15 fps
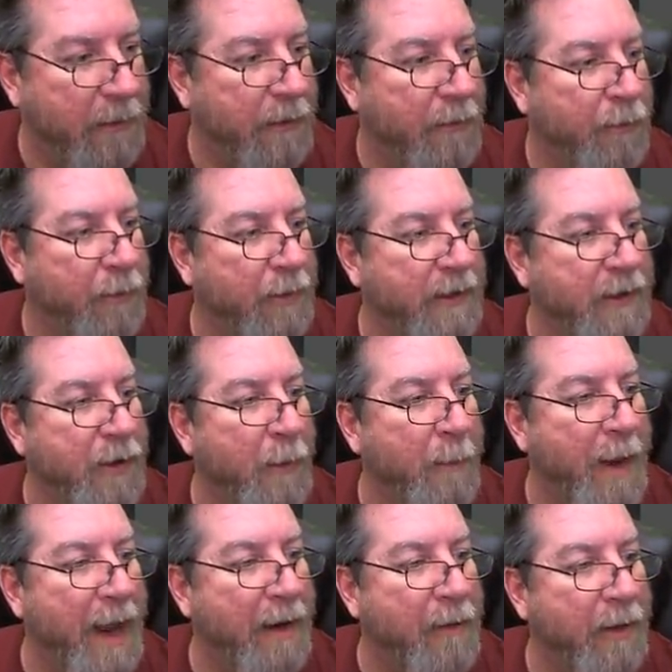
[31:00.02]
really no
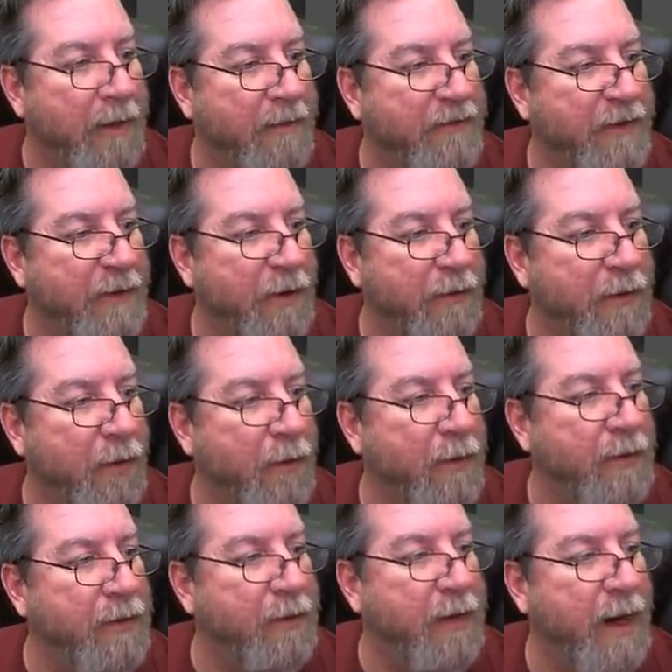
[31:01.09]
background. If you don't know who
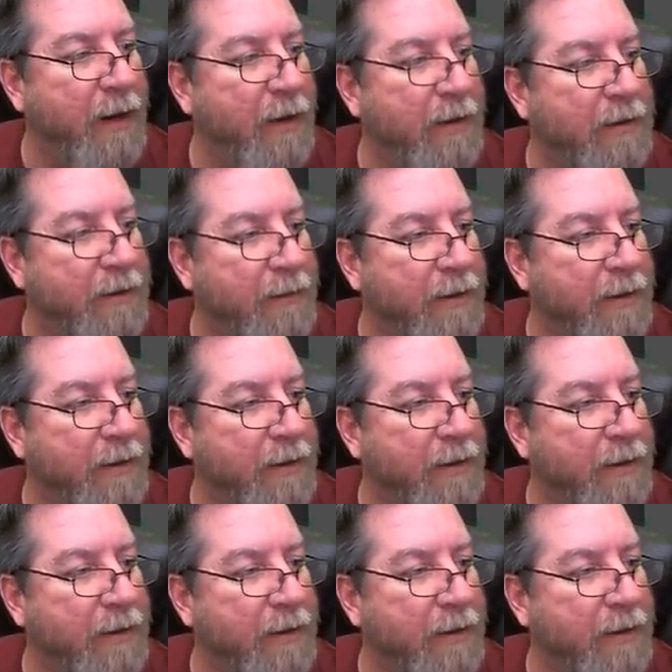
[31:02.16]
your character